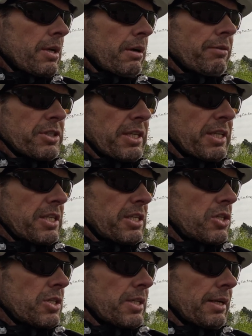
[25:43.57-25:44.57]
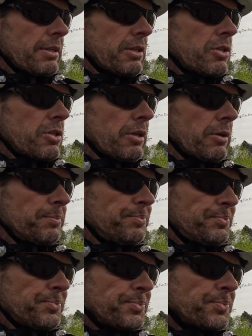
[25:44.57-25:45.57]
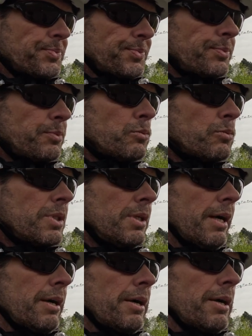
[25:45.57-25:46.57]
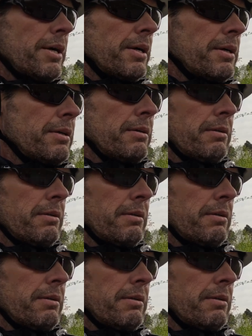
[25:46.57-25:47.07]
obviously this is standing still uh,